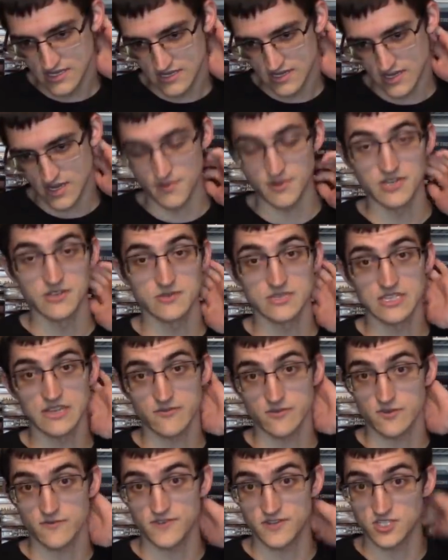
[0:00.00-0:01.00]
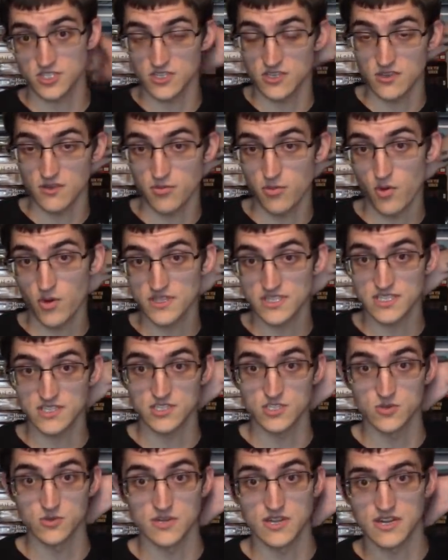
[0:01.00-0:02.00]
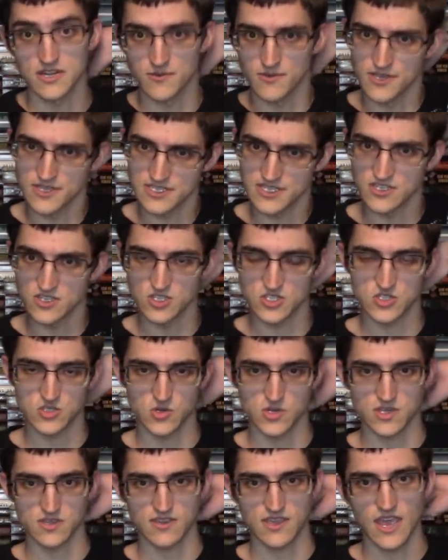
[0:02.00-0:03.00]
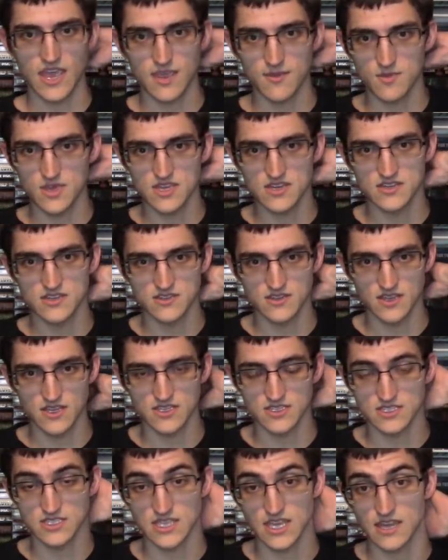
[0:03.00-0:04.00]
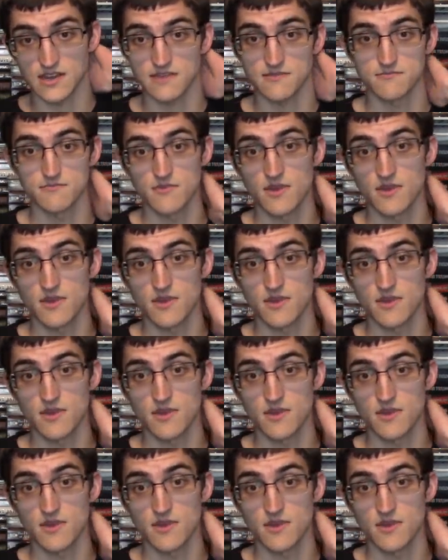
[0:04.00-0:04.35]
I mean, he was never officially appointed to it anyways, he just sort of came in and said,